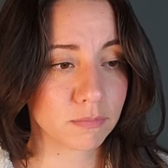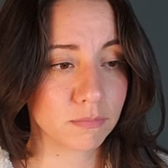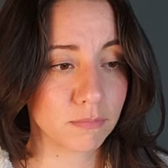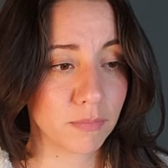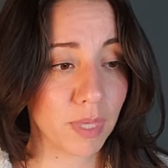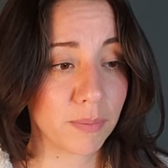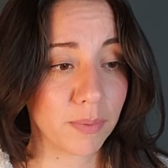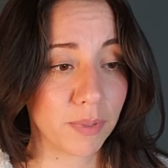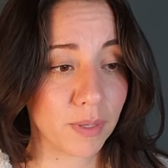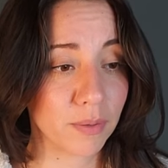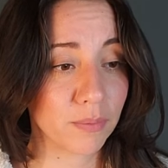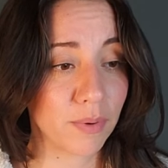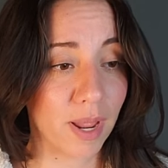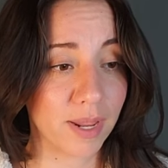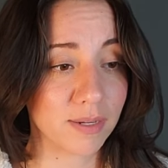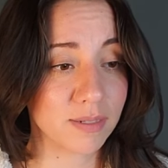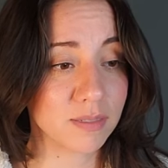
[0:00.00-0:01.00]
Maybe you're
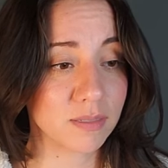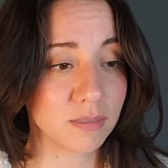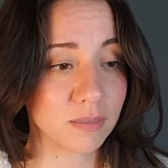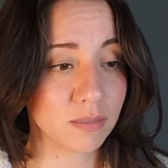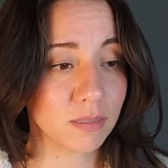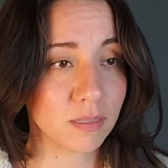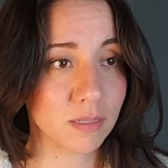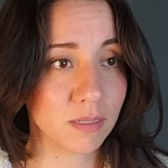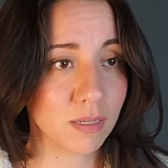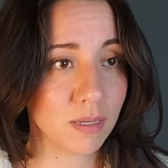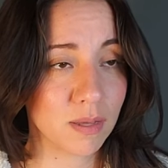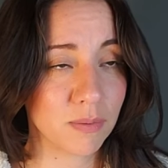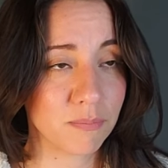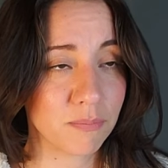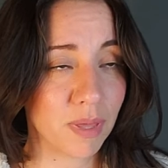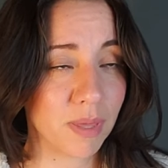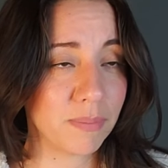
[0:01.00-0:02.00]
right.
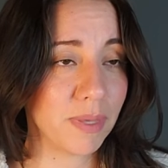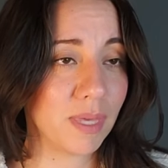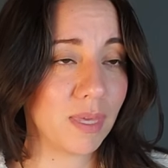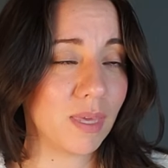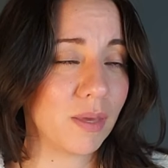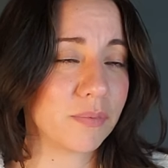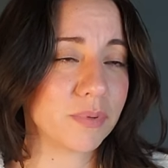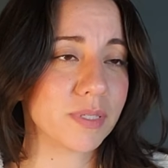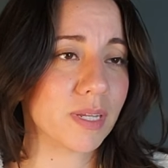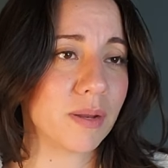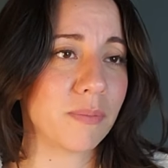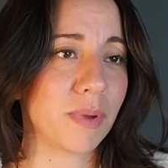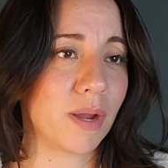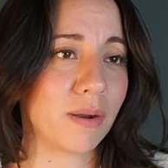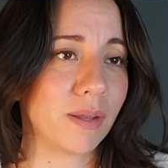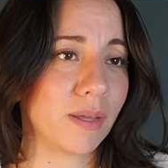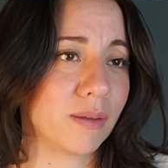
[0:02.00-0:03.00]
Maybe he was going to
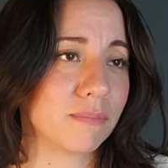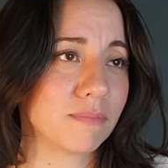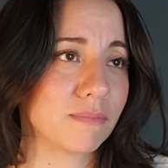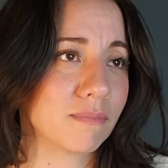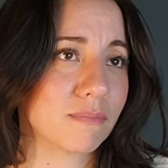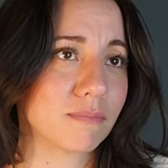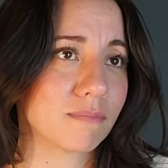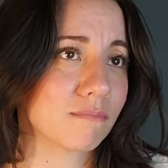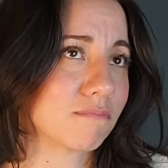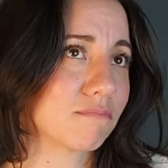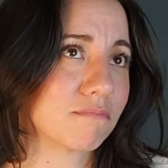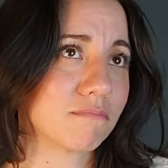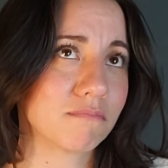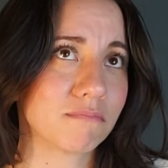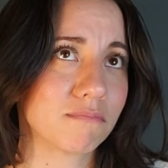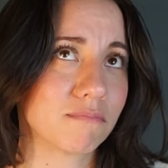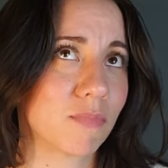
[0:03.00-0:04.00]
marry
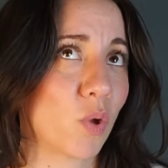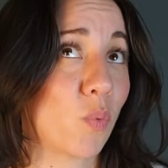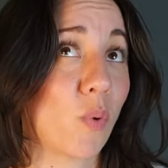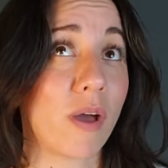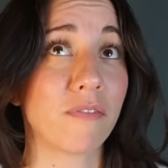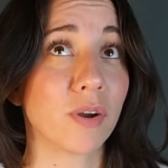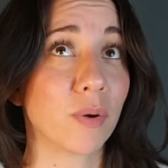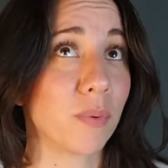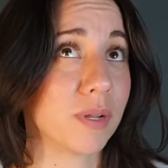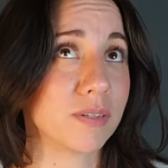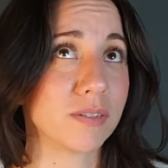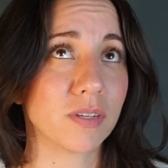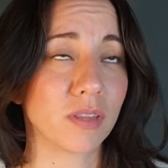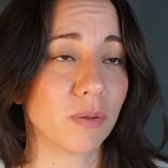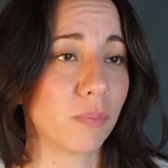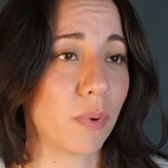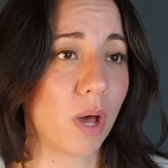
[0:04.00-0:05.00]
whoever went
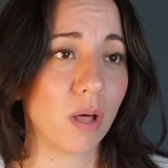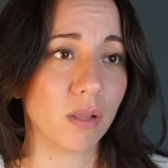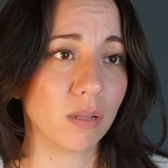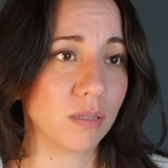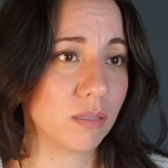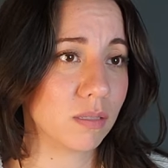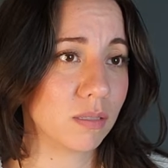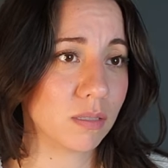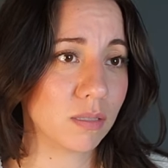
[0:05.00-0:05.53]
to the ball.